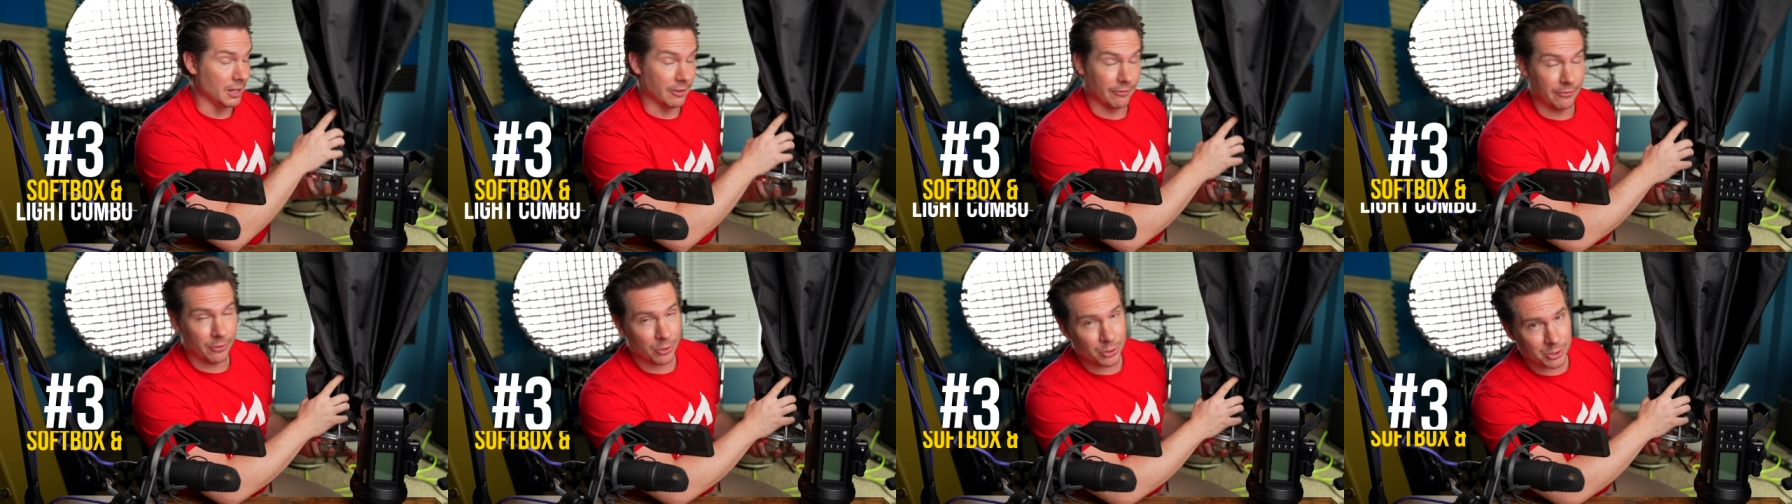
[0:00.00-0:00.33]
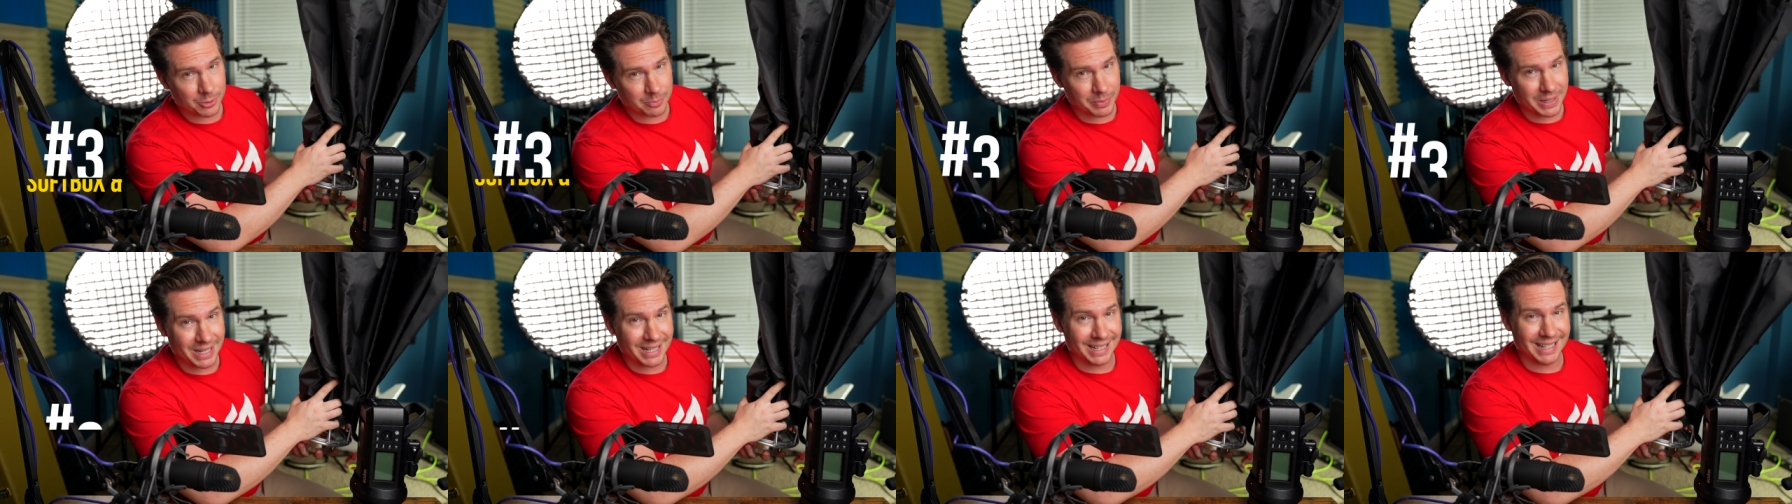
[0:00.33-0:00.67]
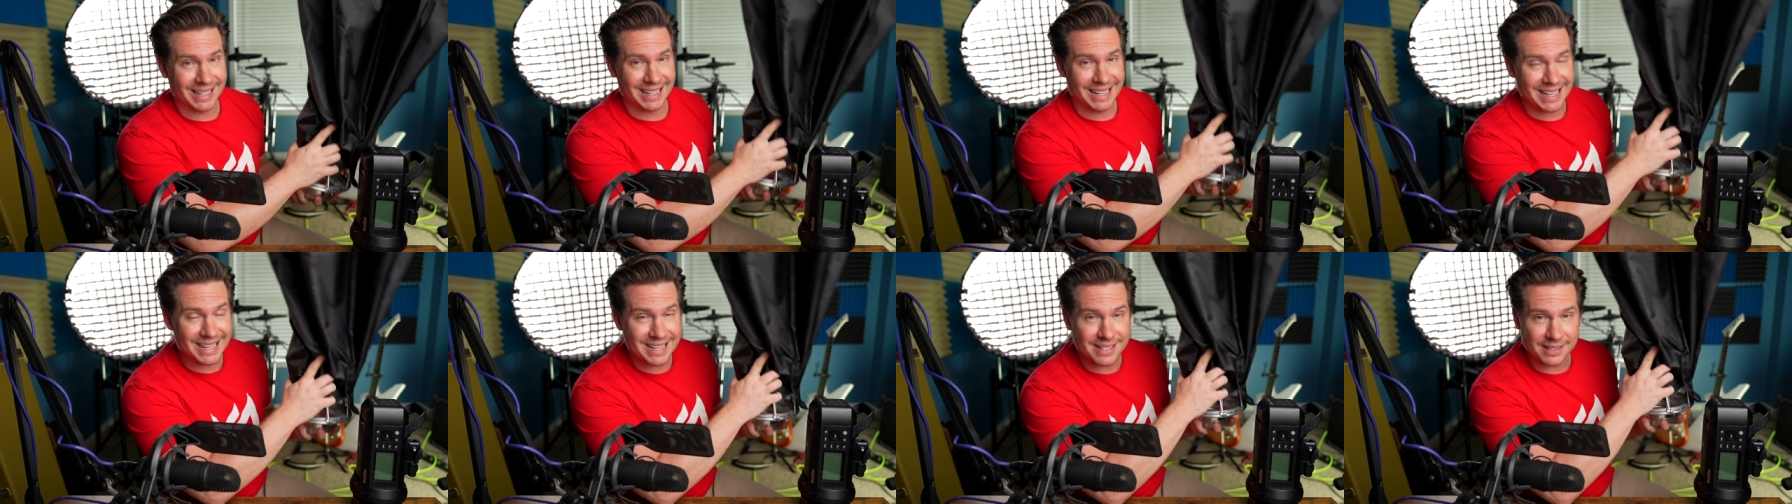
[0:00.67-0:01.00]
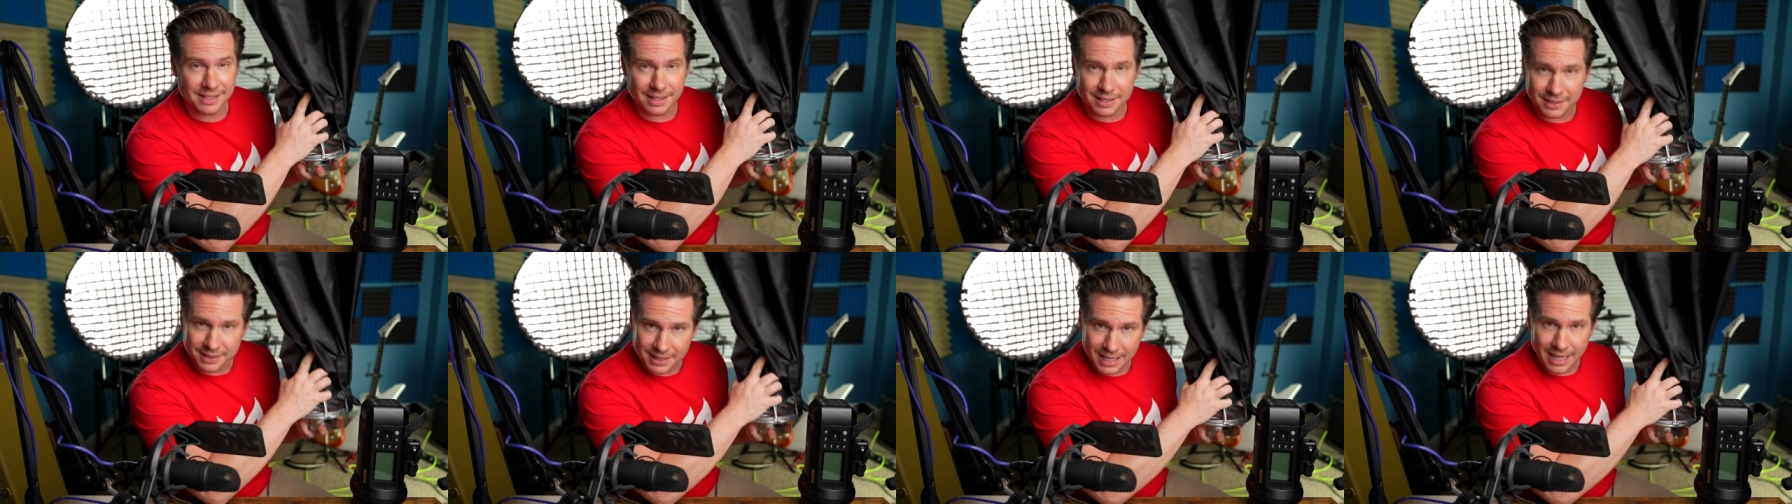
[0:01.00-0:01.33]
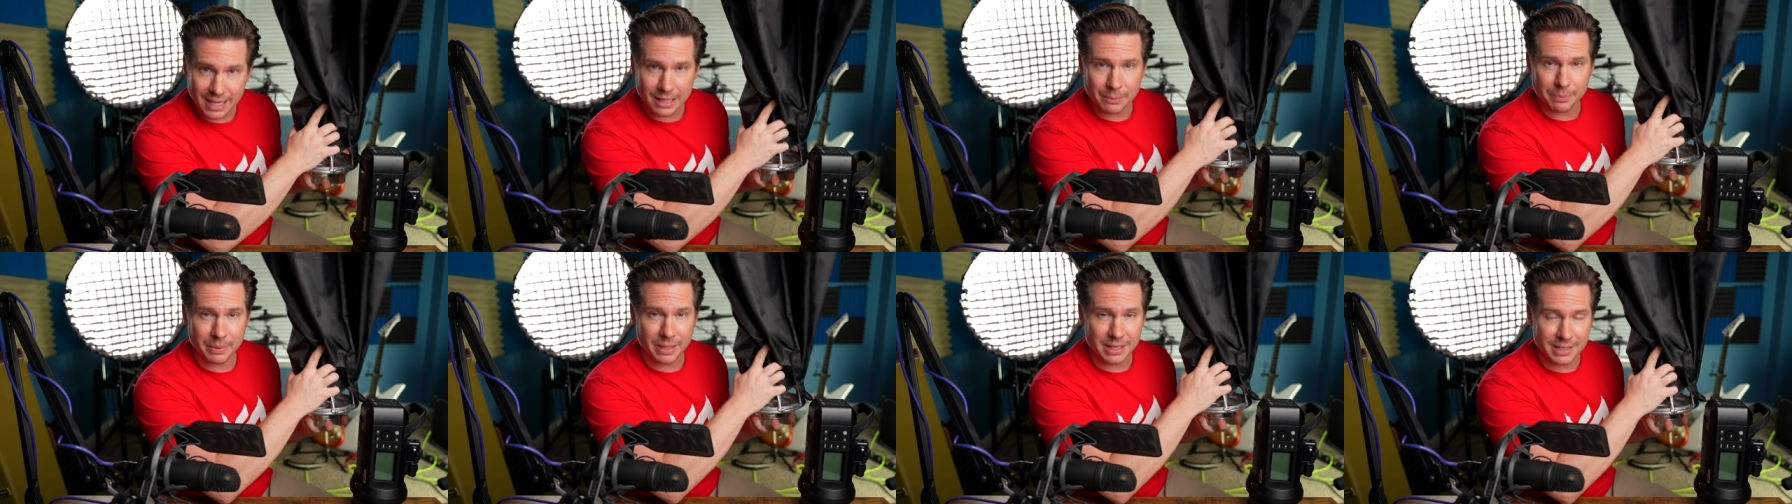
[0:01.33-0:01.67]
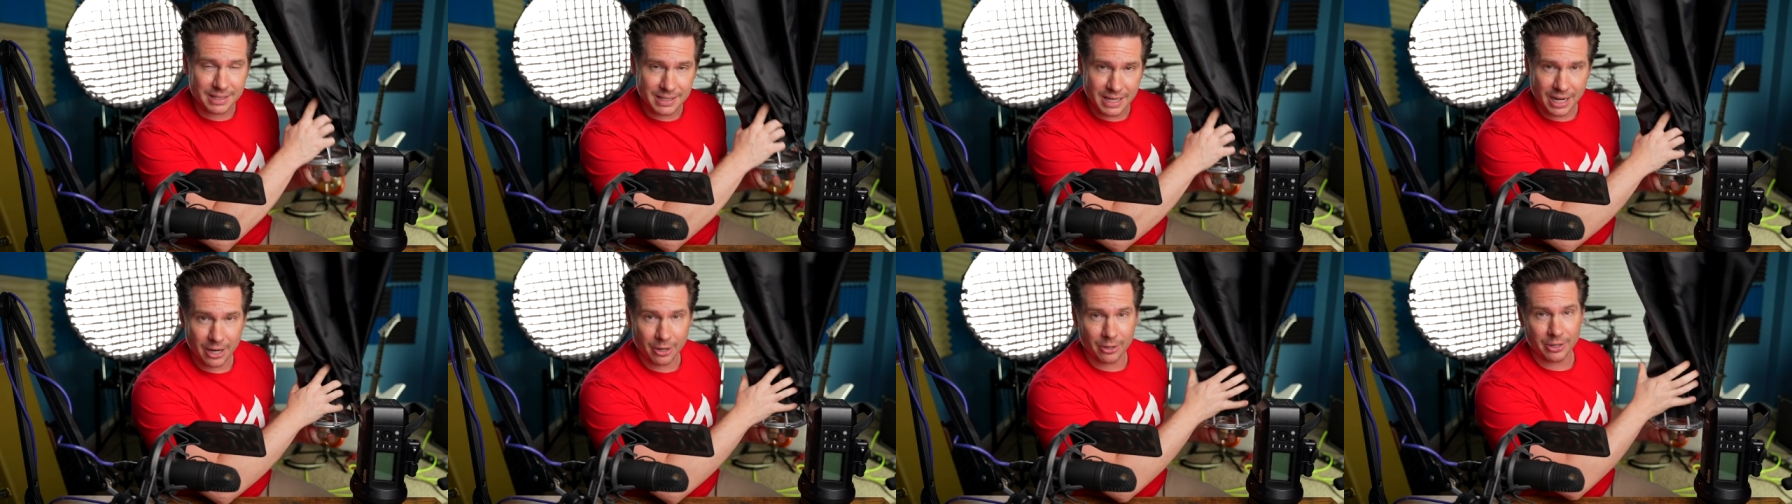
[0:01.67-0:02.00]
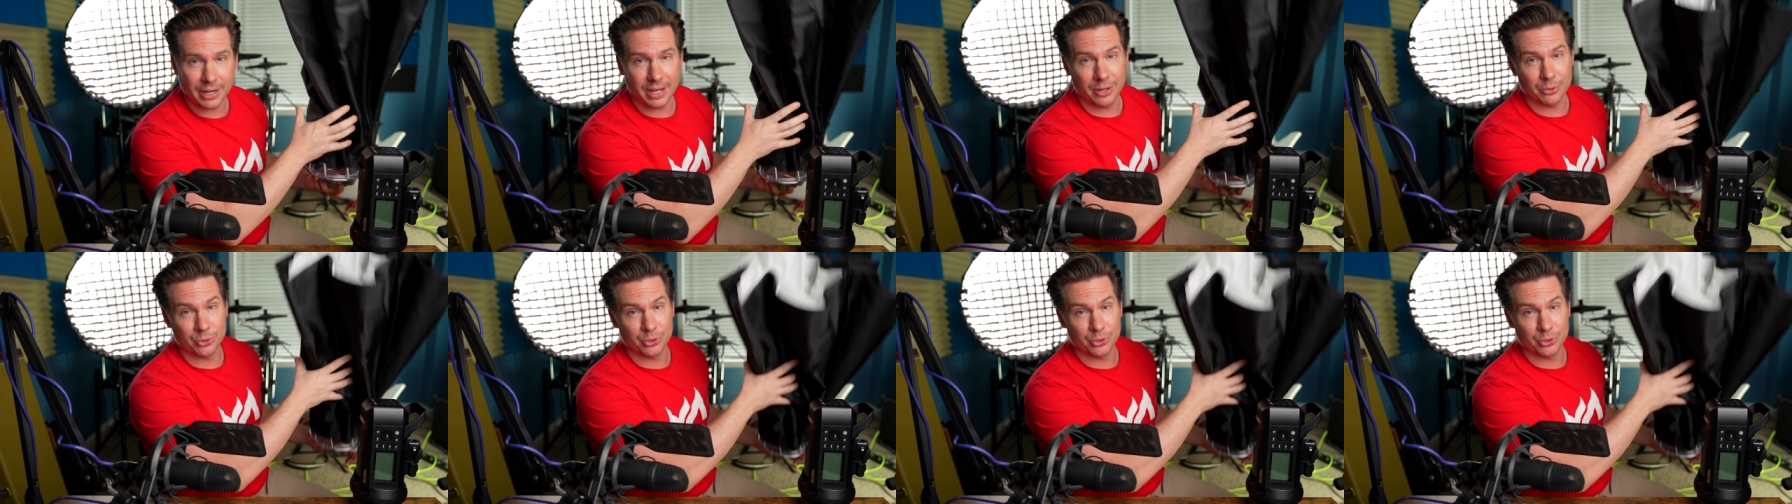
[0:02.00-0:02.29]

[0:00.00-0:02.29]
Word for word: The first being an easy setup and teardown